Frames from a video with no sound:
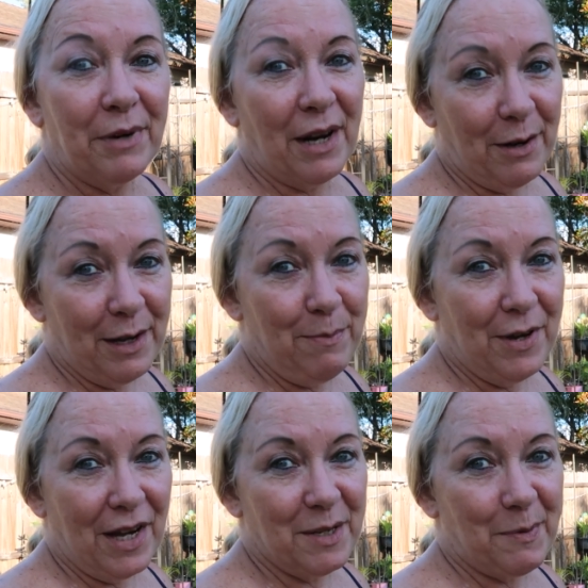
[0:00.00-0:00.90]
but I'll keep you
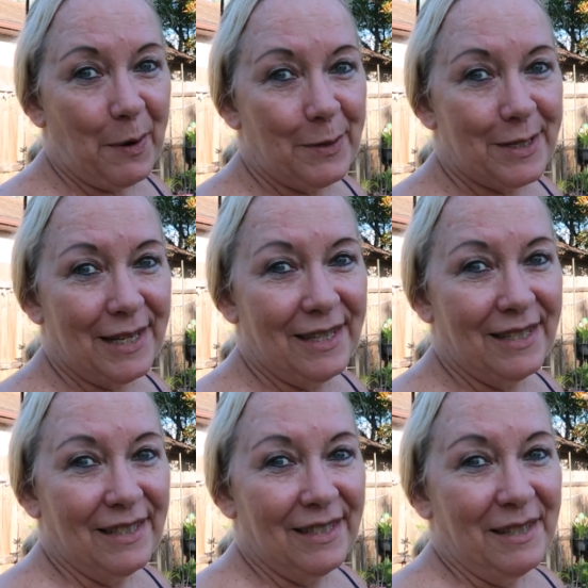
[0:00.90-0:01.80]
guys posted.
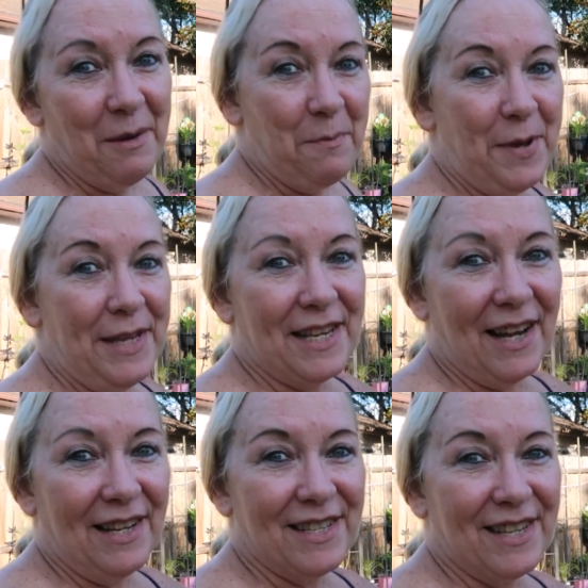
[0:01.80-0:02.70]
Peace
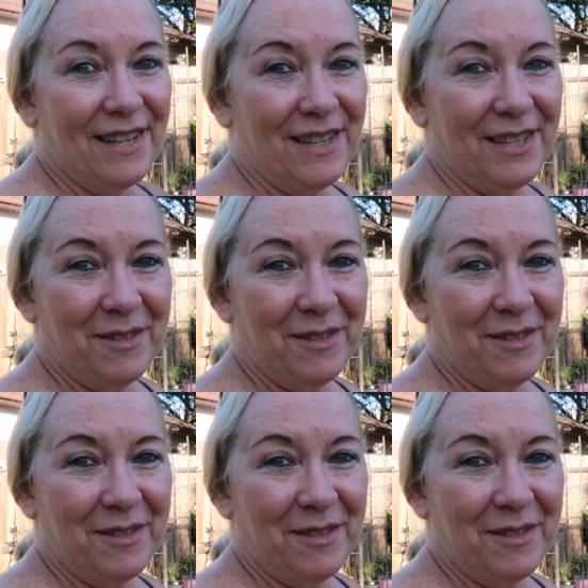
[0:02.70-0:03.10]
guys.